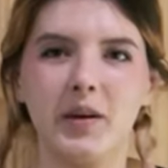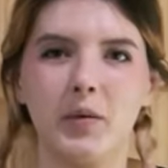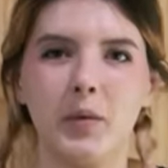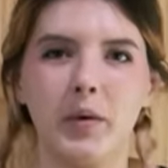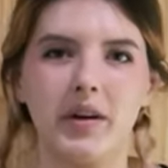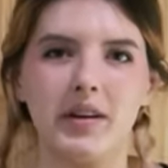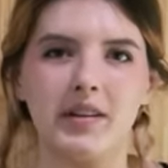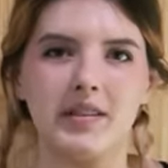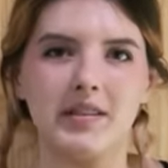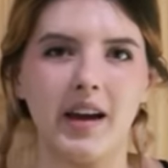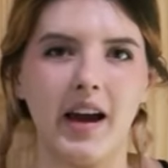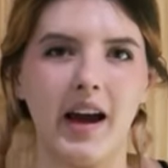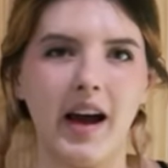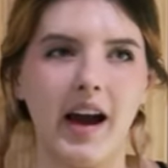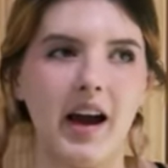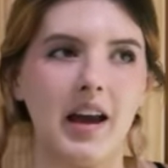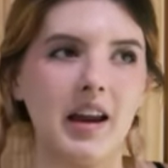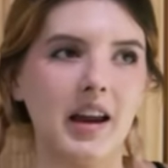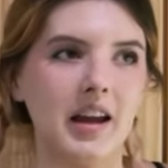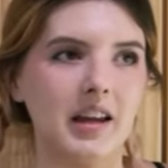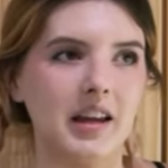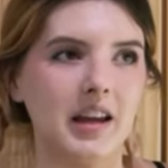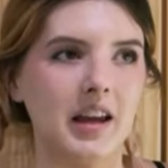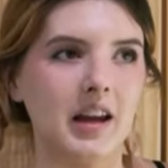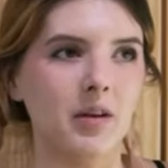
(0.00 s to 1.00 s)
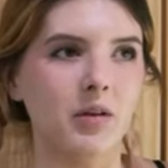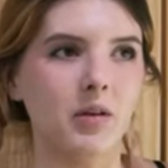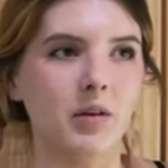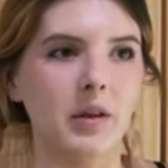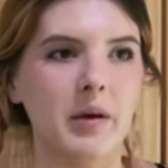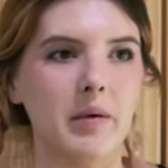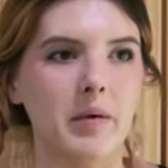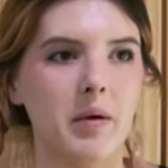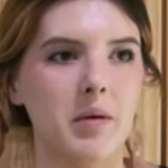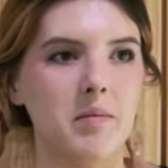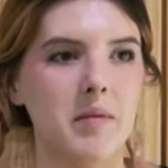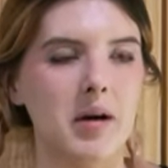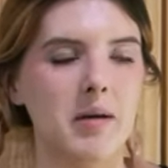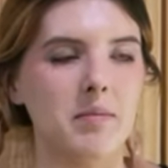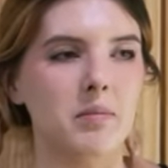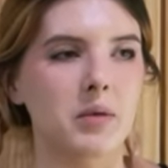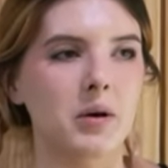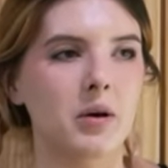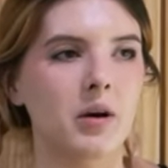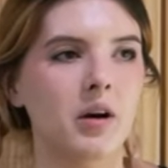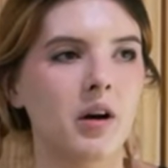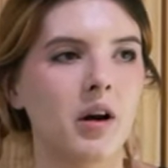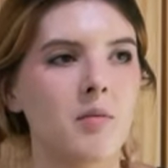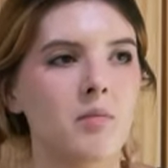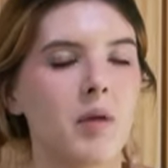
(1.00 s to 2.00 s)
where it's at. I can't really
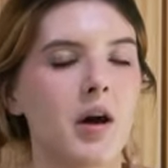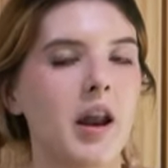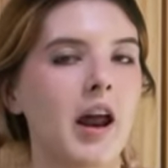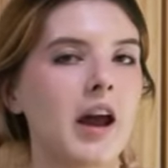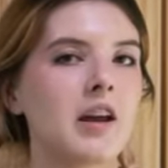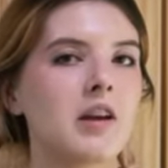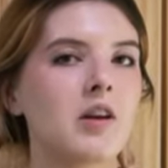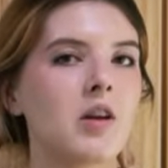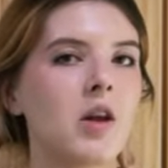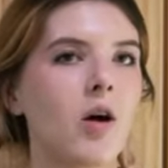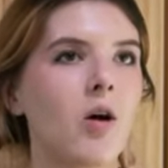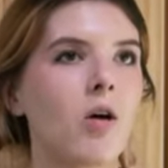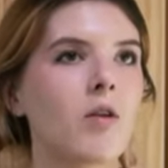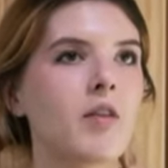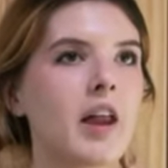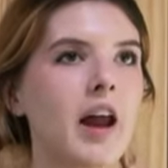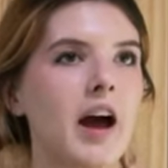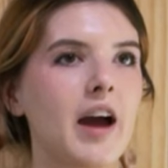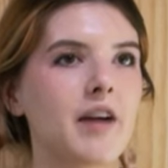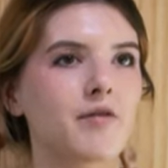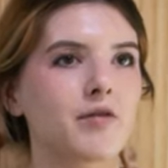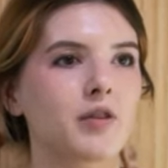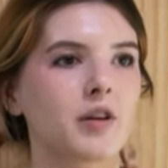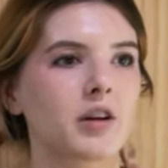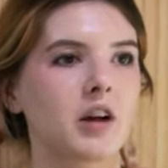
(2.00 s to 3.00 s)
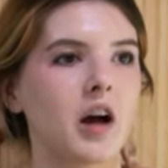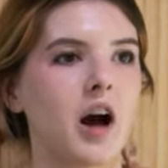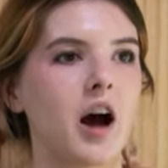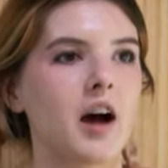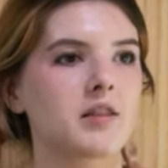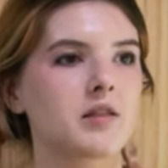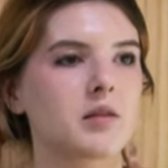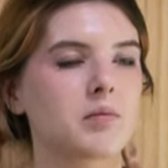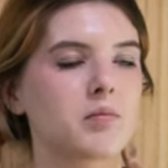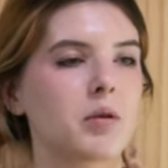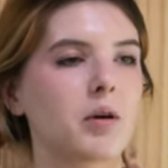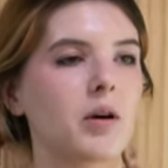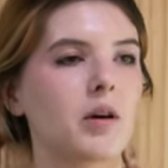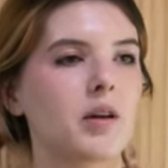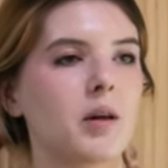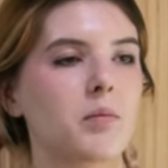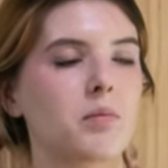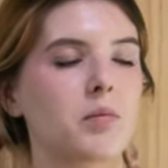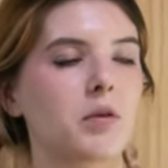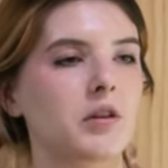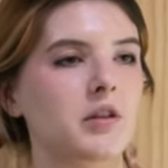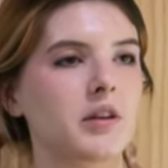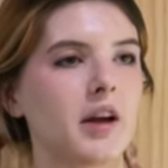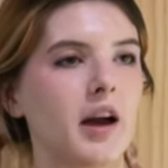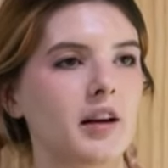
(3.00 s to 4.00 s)
remember, but I know that I forgot to put a
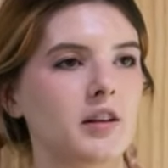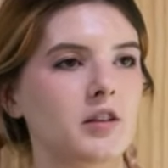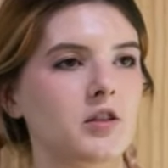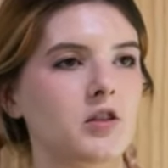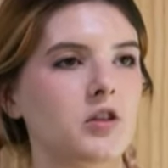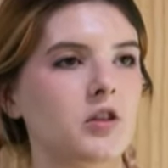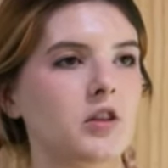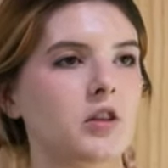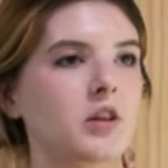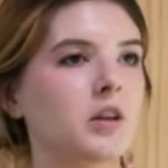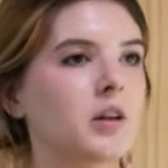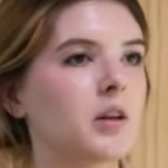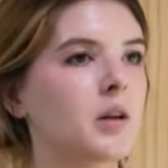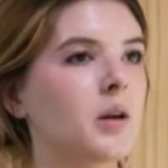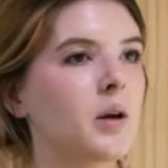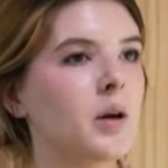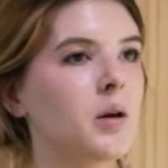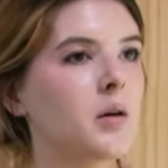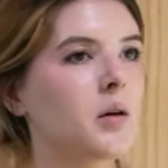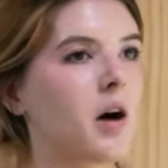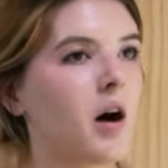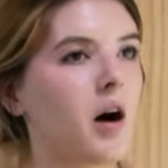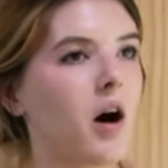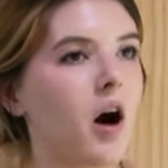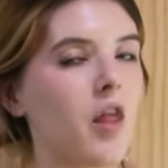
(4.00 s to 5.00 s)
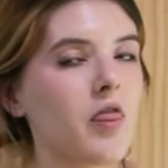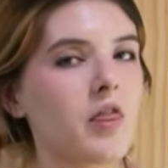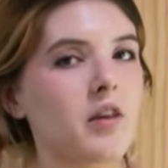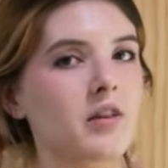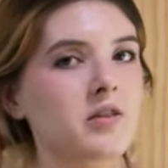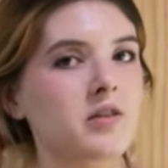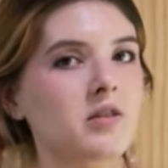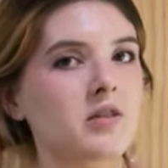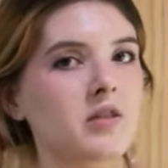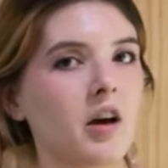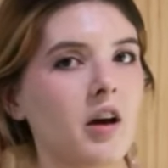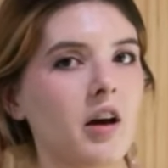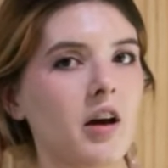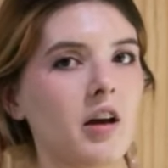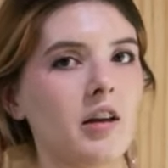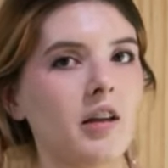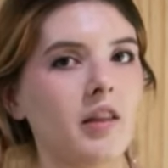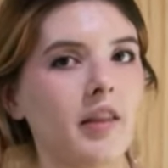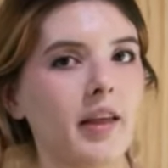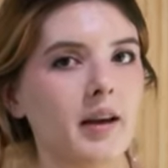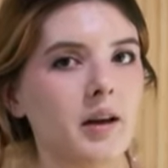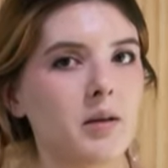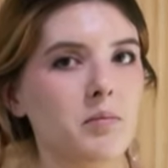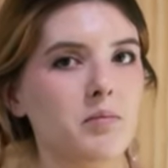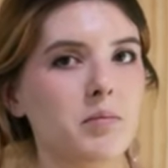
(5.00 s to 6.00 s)
protector on the stud,
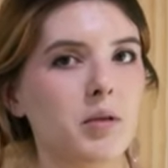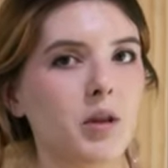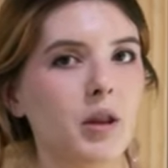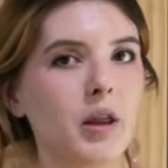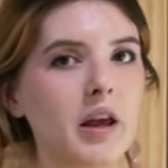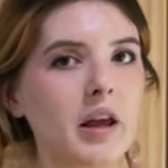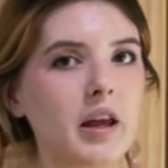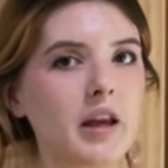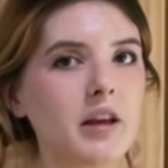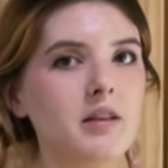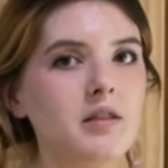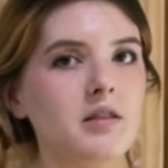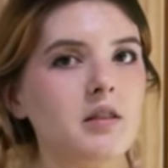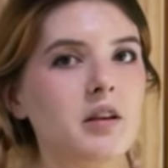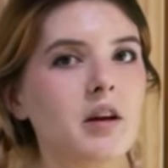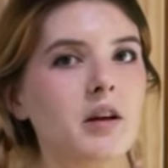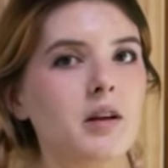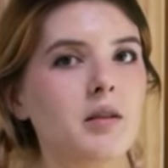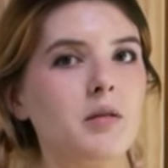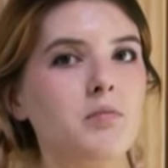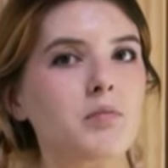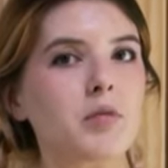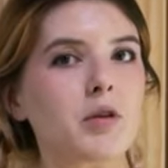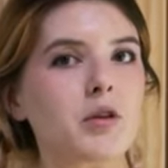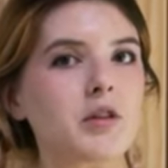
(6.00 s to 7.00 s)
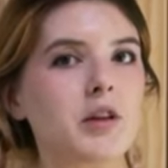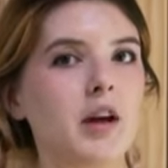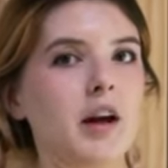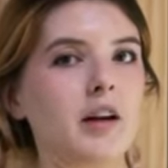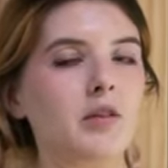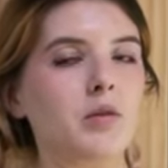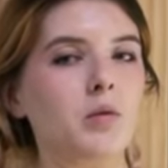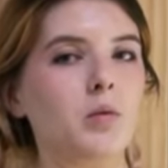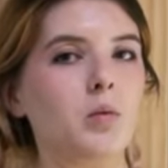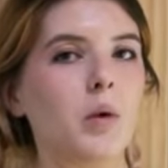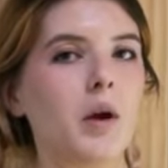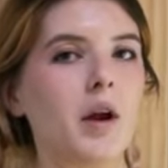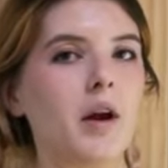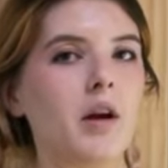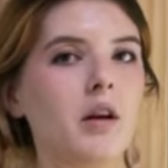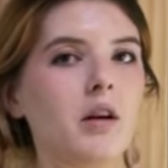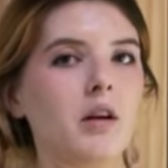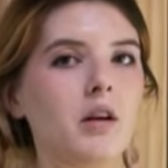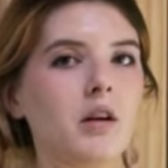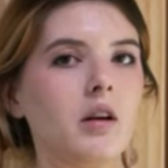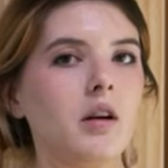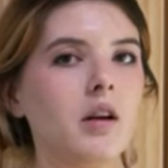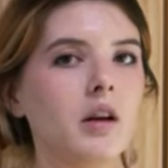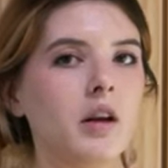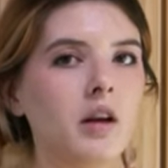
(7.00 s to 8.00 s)
a plate to protect
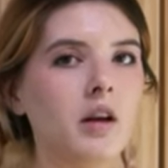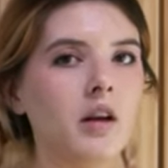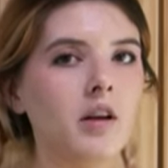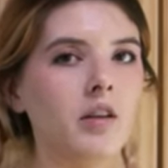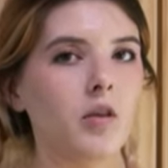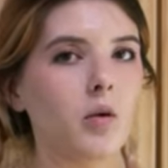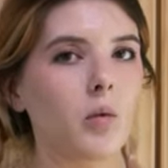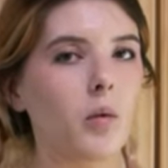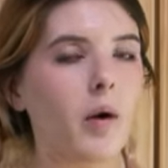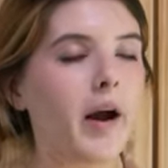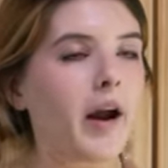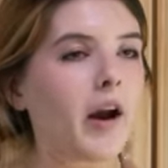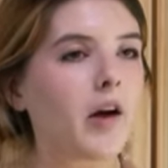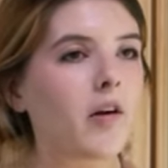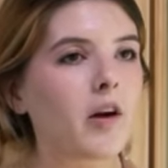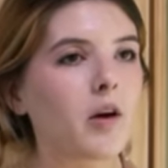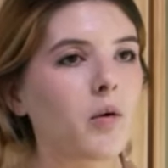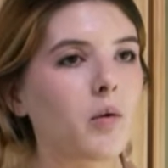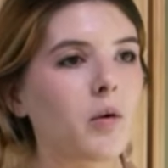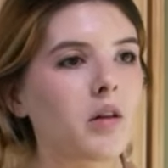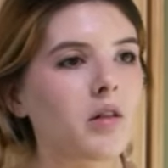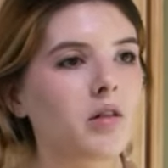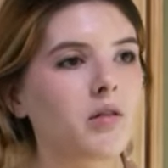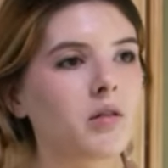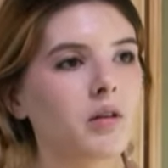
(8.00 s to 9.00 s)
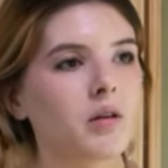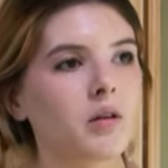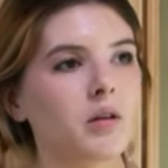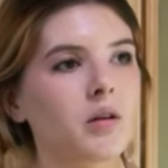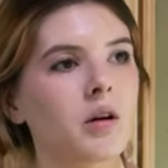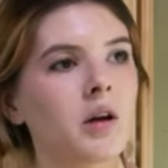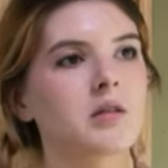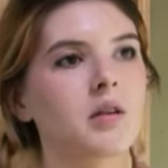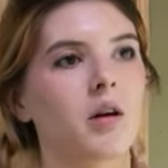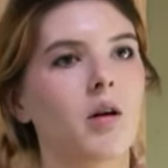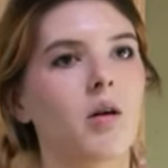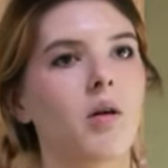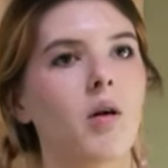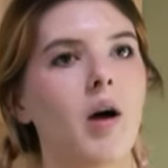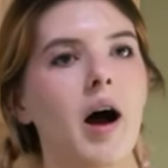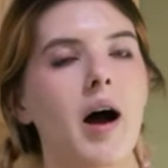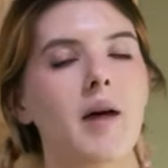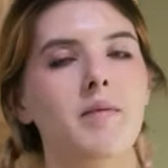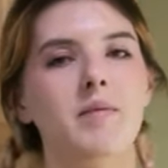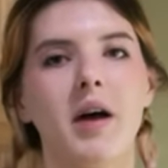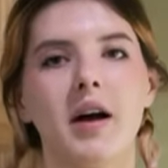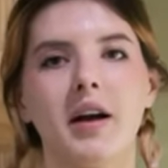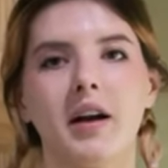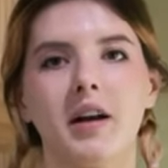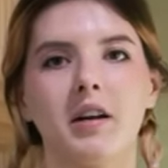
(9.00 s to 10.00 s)
where the wiring went through. So I'm
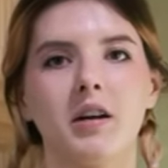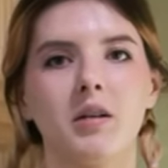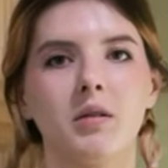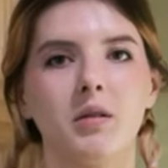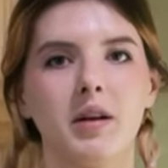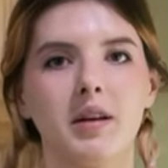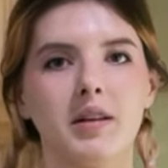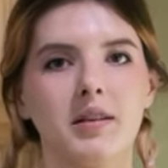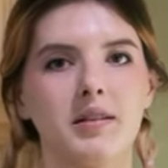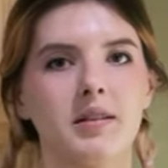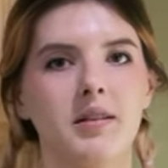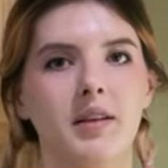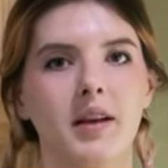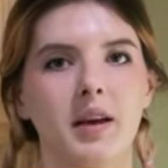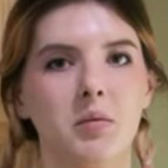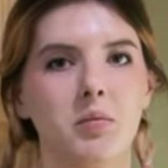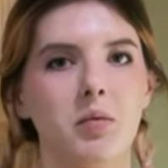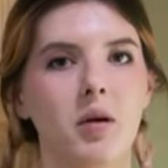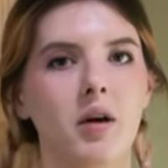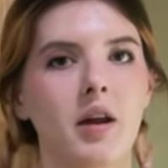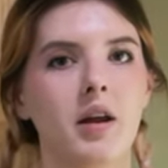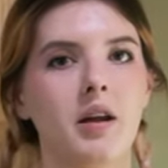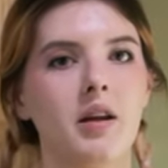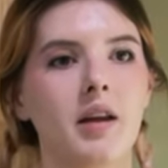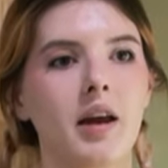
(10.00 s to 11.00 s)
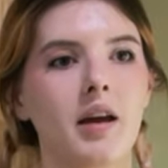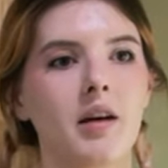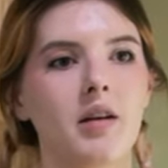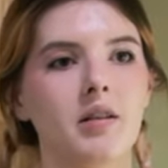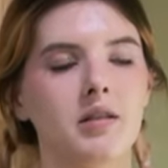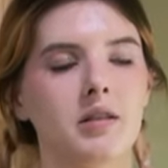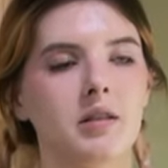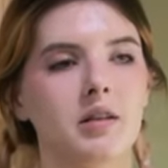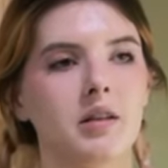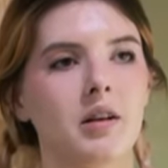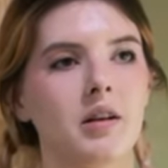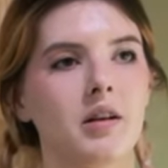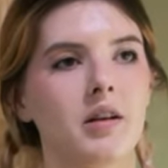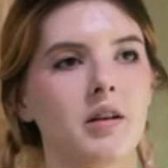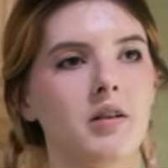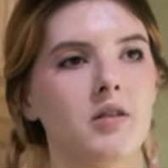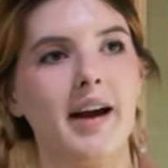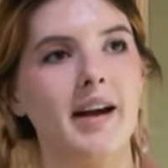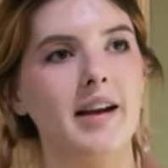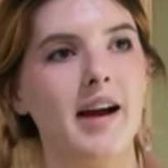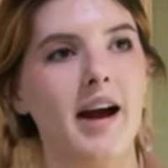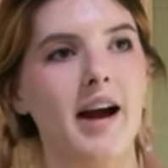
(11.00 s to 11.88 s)
not gonna risk putting nails in here.